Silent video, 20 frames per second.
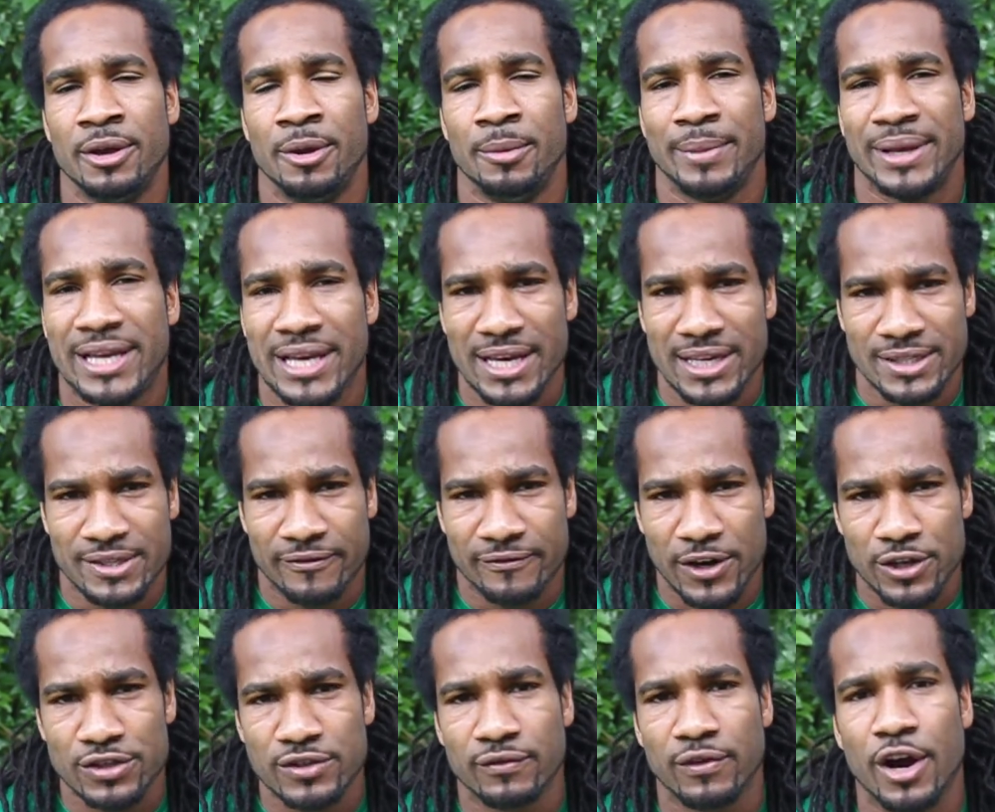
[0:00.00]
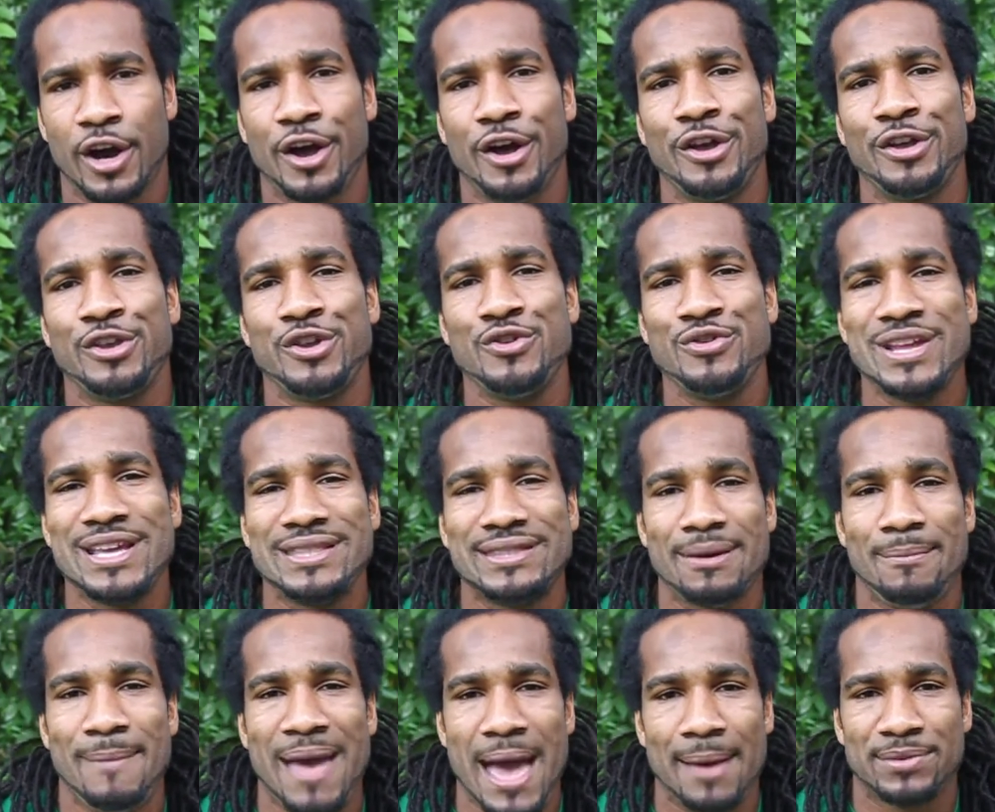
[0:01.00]
Because first of all, you need the
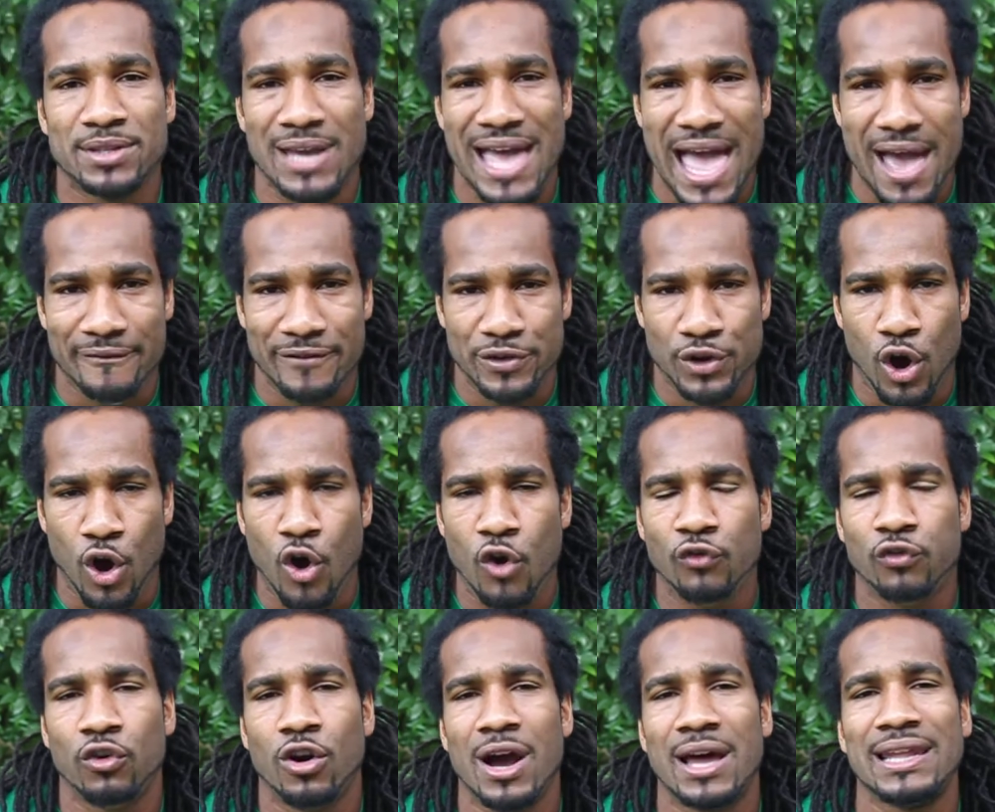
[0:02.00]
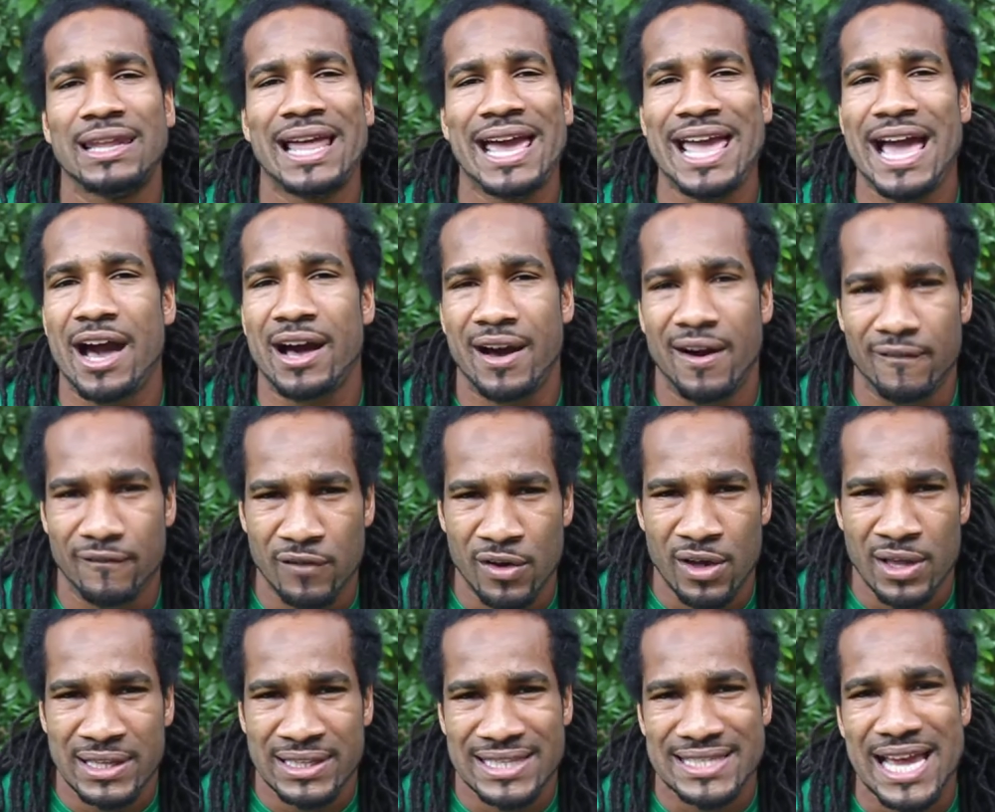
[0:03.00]
map to have an overall layout of
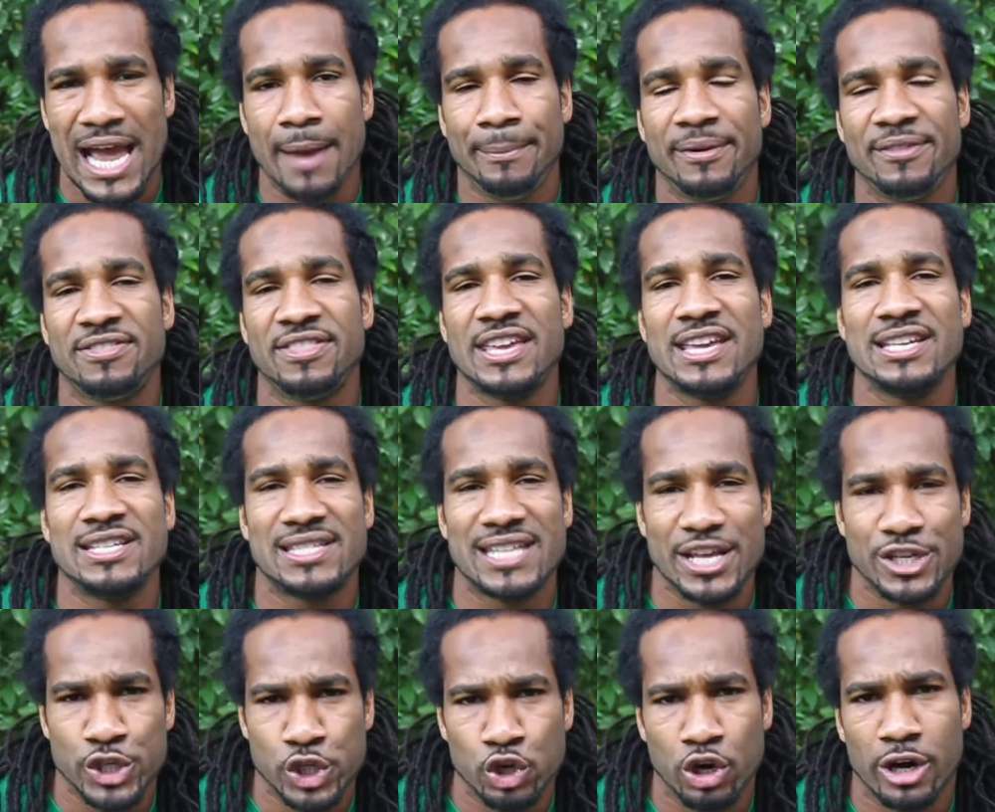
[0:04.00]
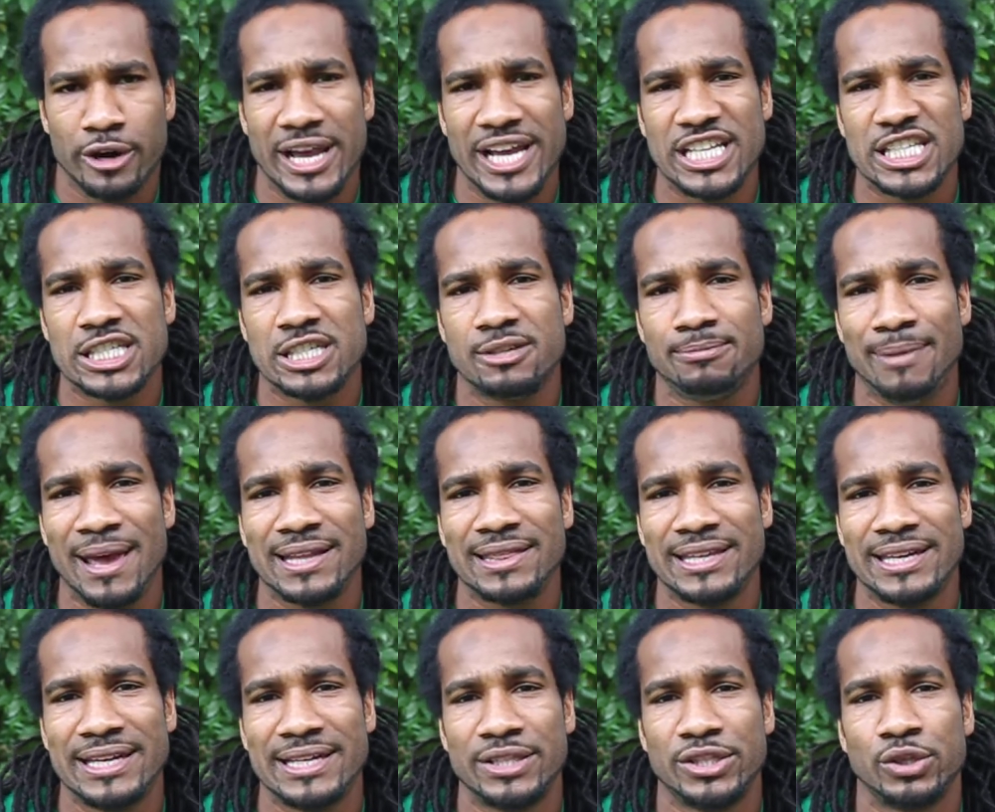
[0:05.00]
type of things that you are
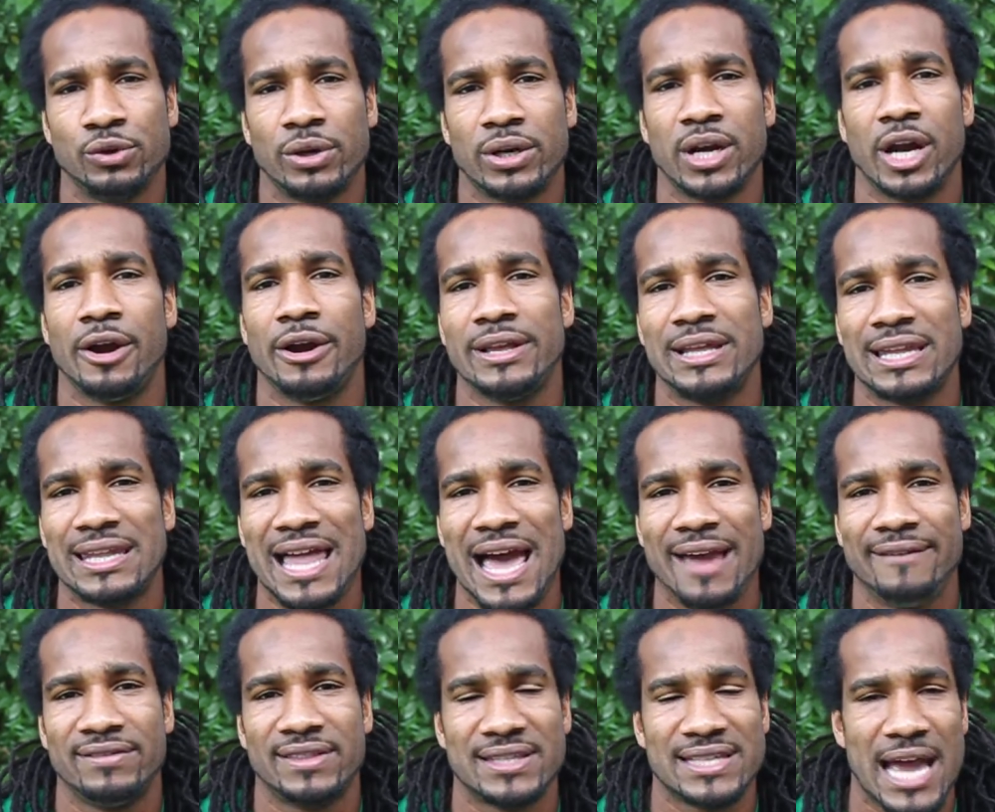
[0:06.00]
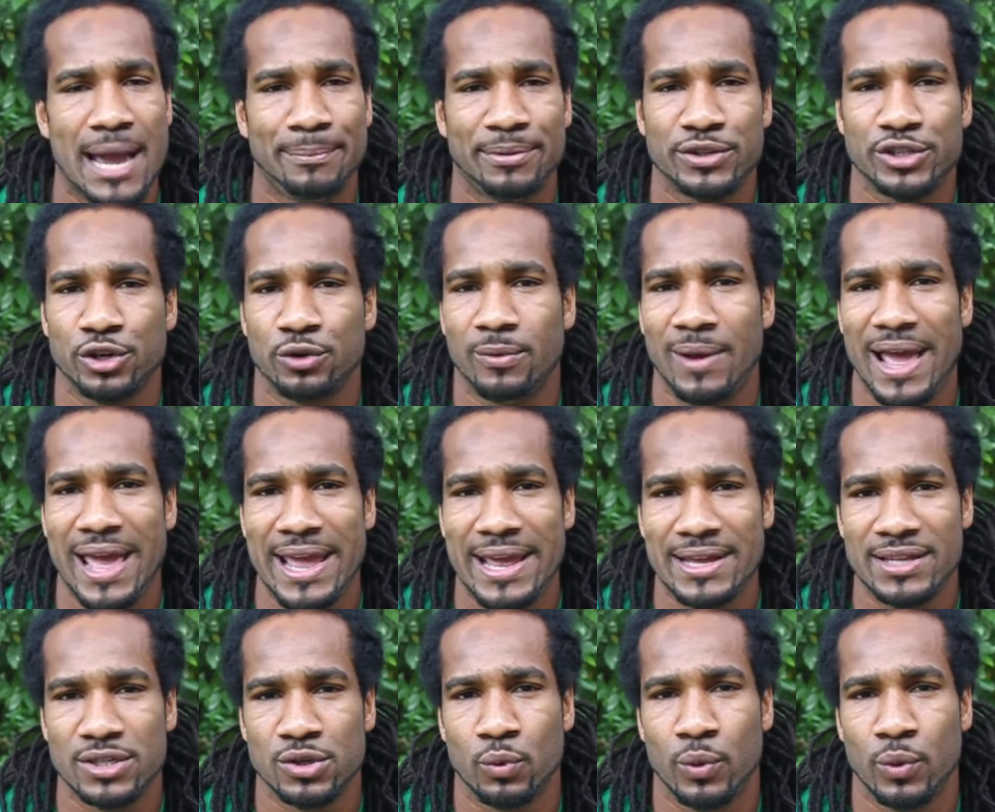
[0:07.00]
expecting to occur in your life, the type of terrains,